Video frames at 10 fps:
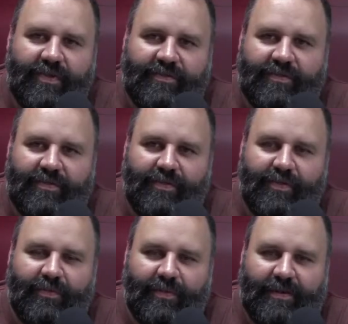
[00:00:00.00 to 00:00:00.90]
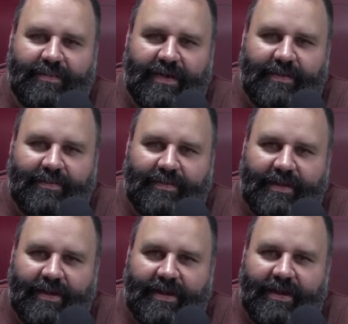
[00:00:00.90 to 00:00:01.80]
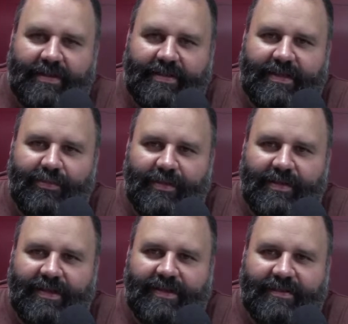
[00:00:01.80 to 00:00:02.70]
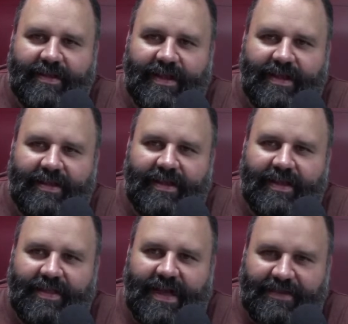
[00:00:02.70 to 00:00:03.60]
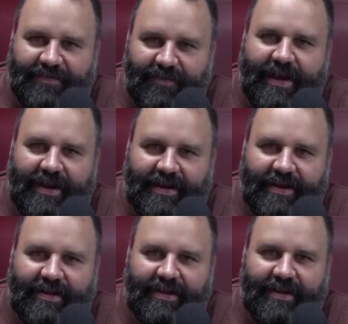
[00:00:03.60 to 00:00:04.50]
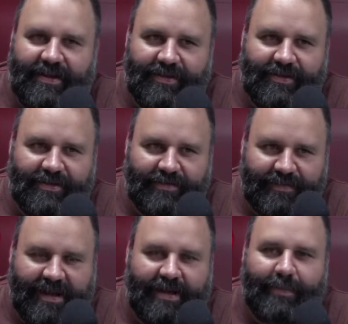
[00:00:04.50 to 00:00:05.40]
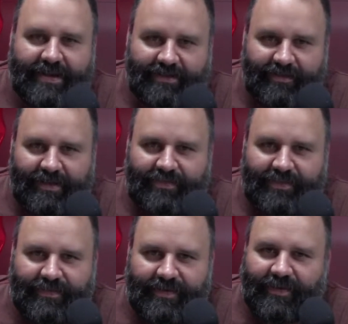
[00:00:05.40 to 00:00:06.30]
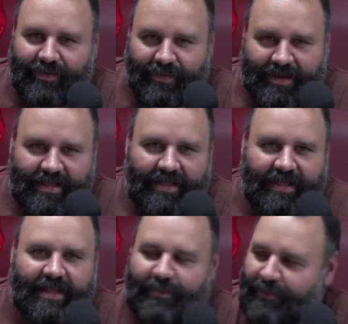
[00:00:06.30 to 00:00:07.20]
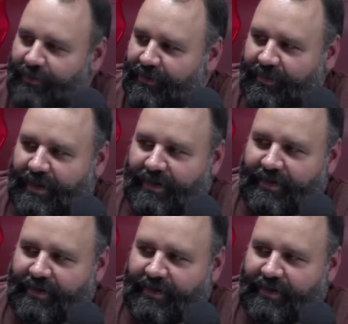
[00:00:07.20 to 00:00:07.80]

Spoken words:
are so gripped up, and they don't realize that track, you dial back the grip or add a lot more horsepower.